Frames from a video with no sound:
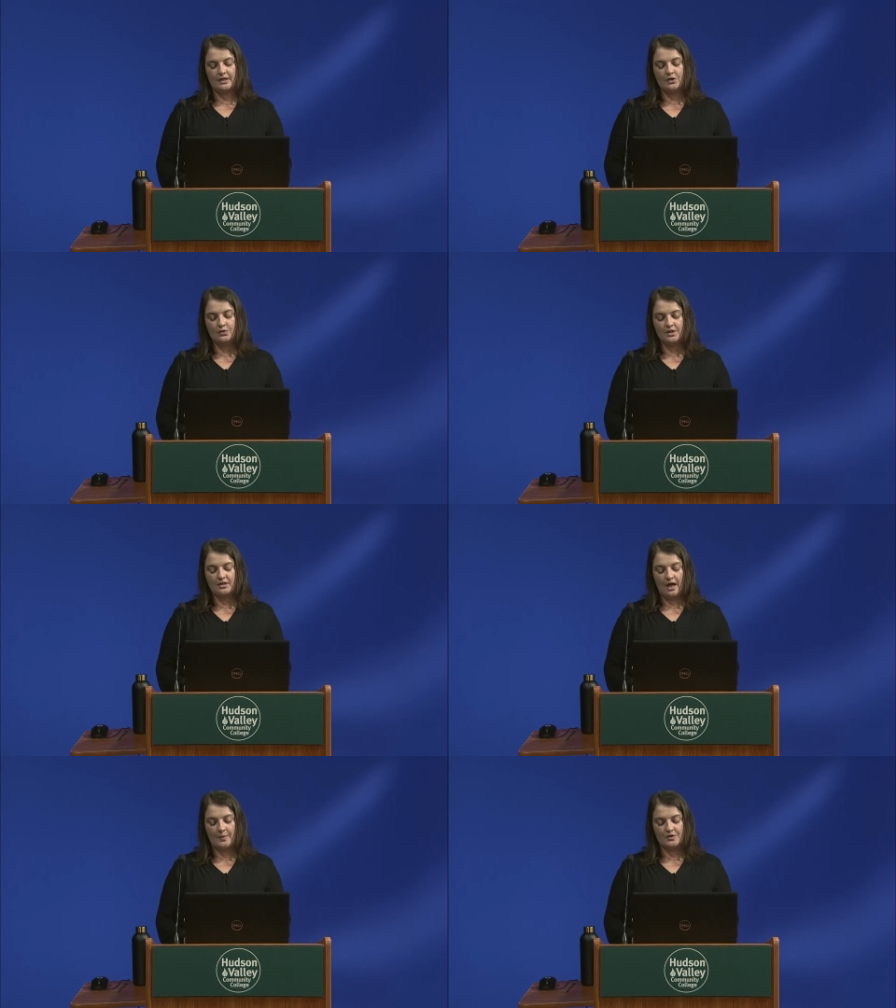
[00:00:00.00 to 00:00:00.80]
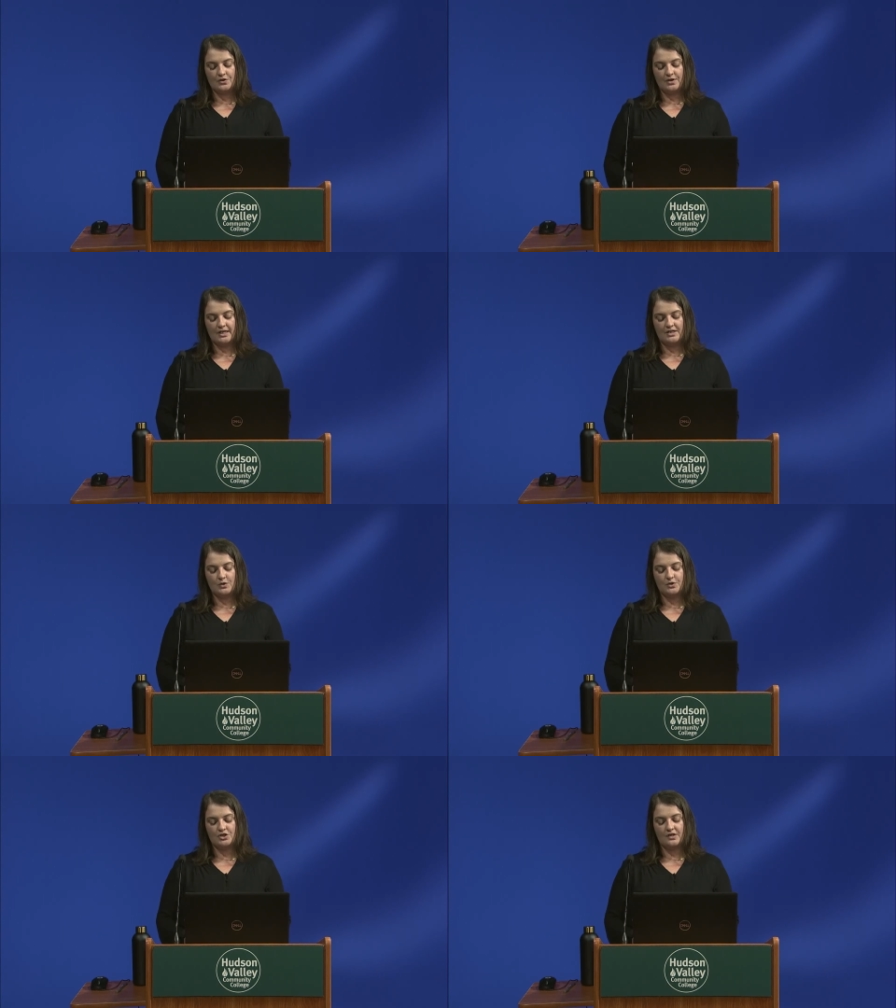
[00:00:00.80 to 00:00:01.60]
including the opportunity
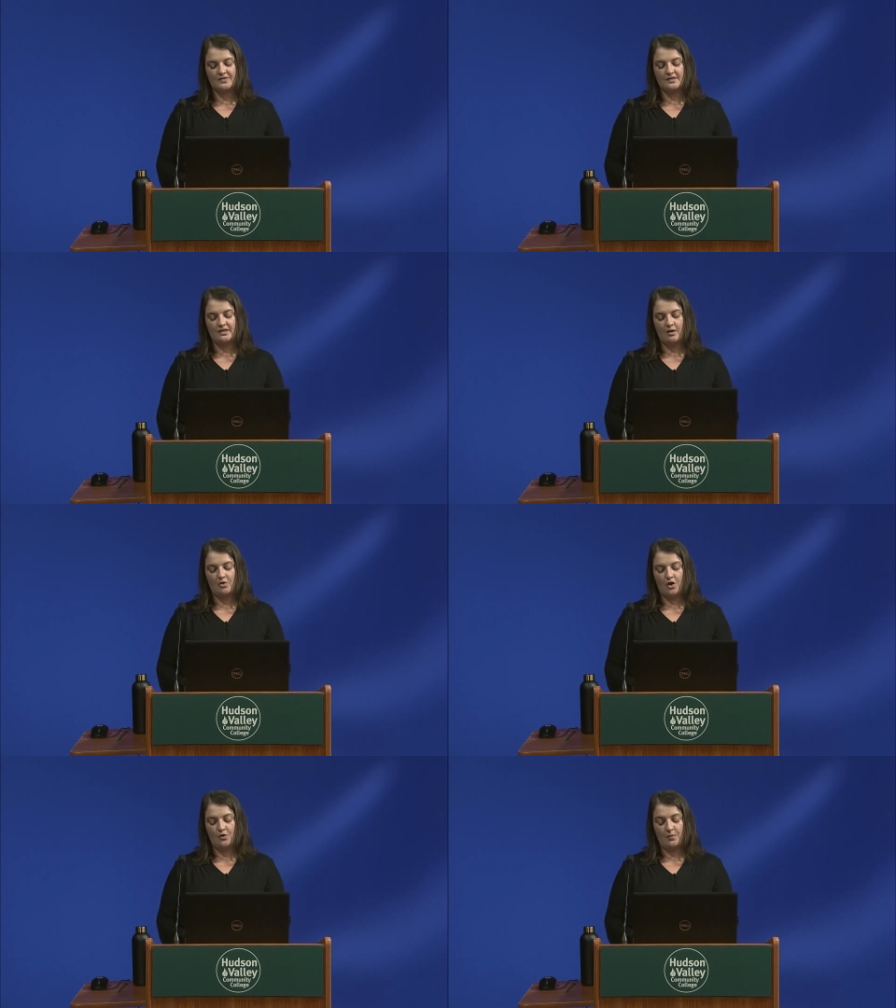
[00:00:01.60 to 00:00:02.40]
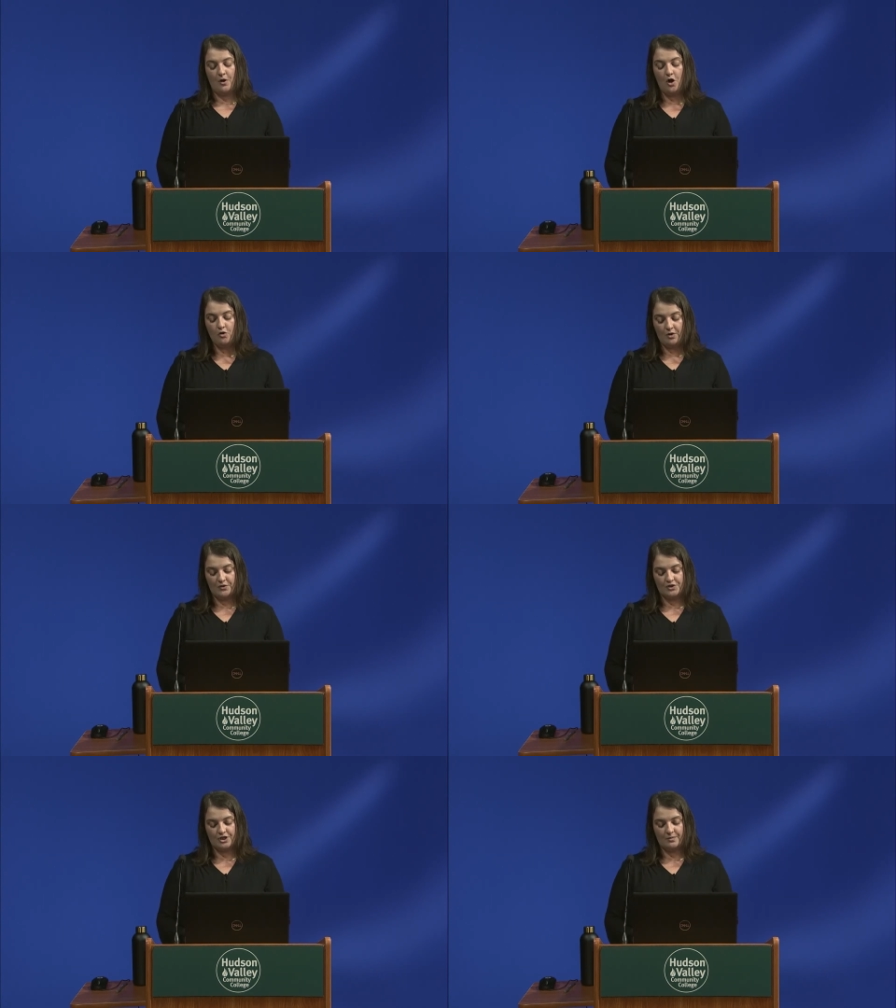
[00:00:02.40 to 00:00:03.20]
to achieve sustainable home, home
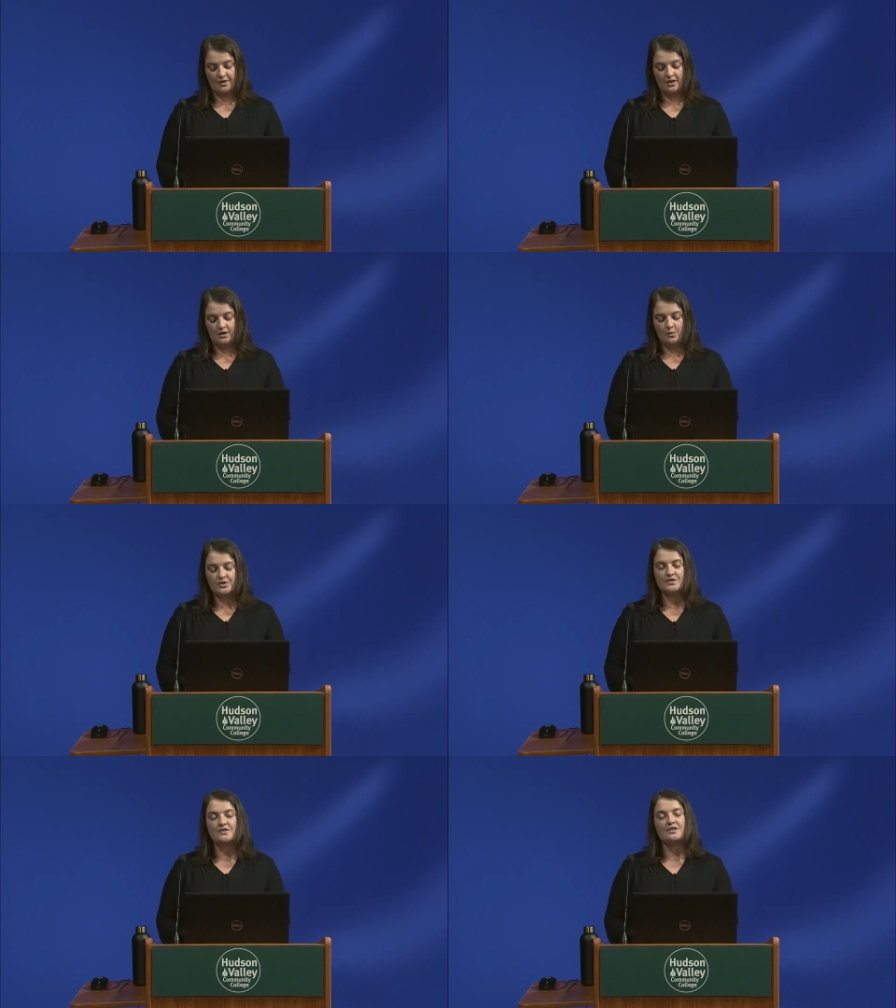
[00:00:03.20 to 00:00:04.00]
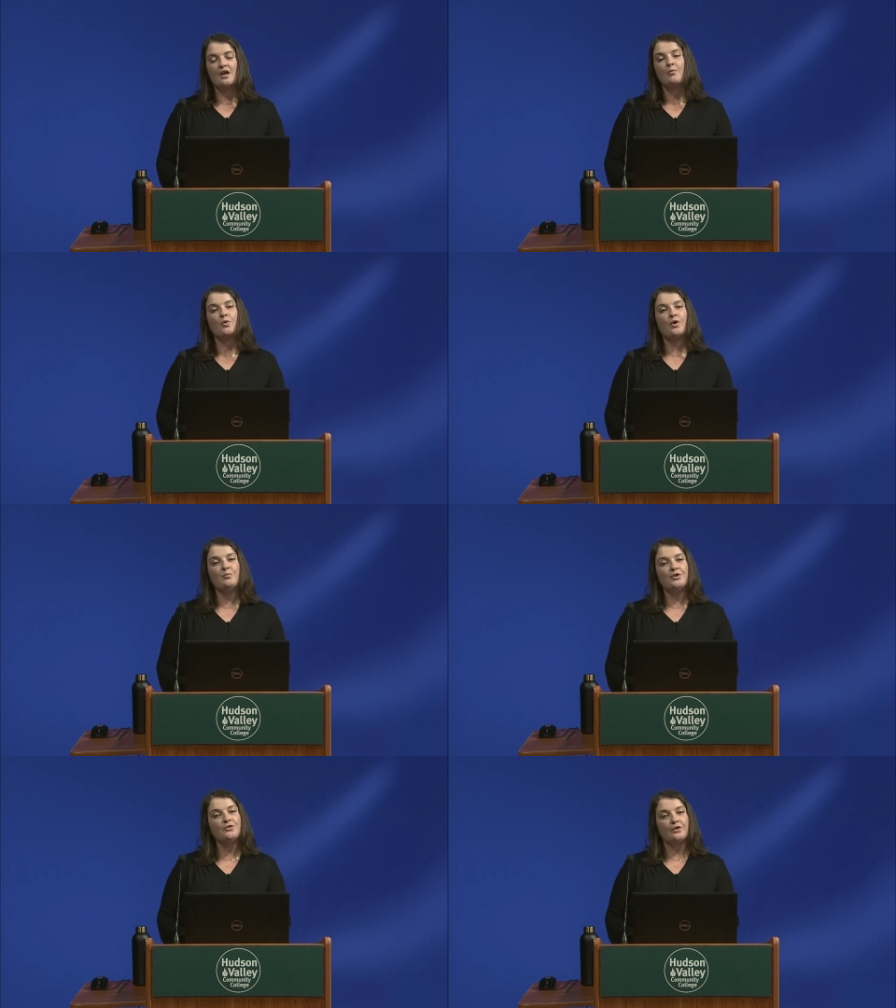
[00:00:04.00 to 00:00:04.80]
ownership, which is the number one
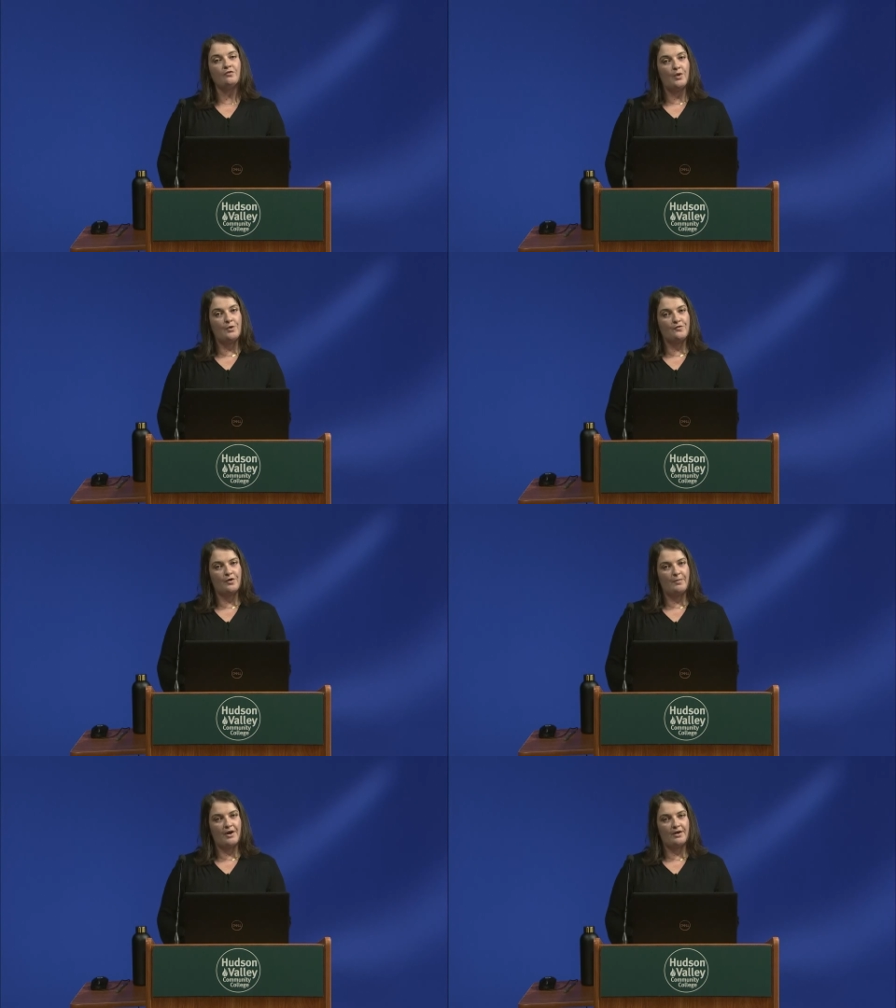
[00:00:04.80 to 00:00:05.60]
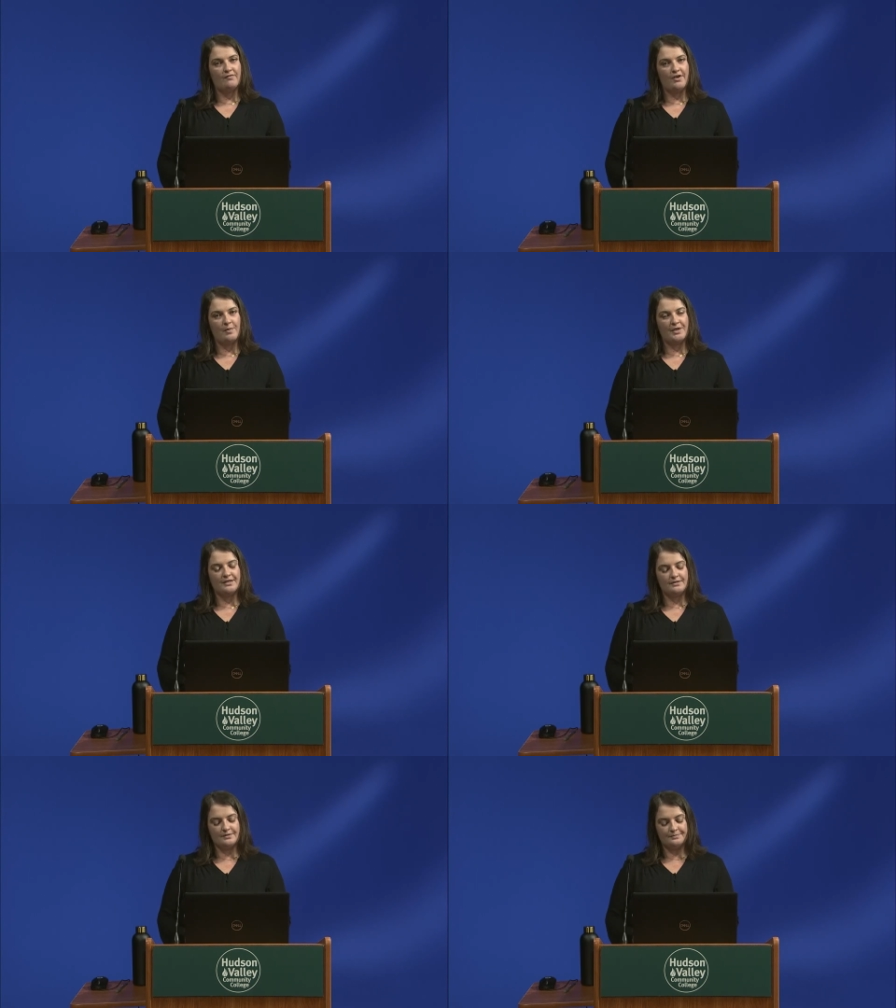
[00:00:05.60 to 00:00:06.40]
builder of wealth for American
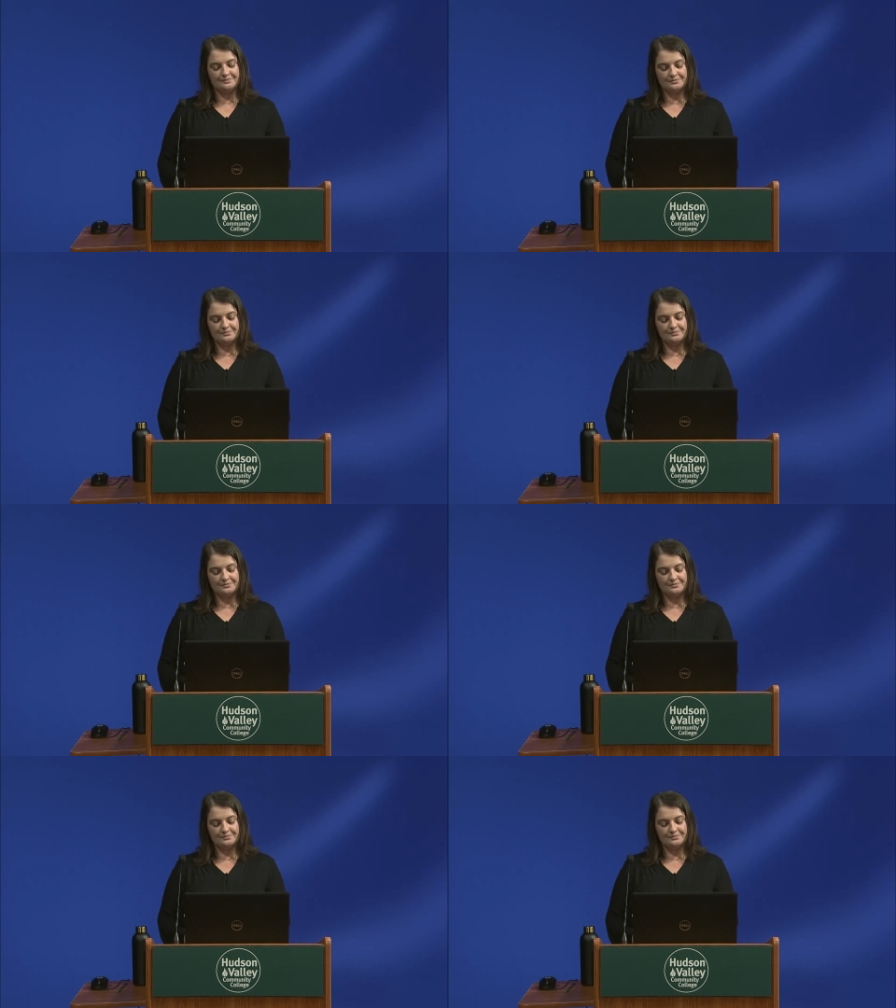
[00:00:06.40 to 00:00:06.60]
families.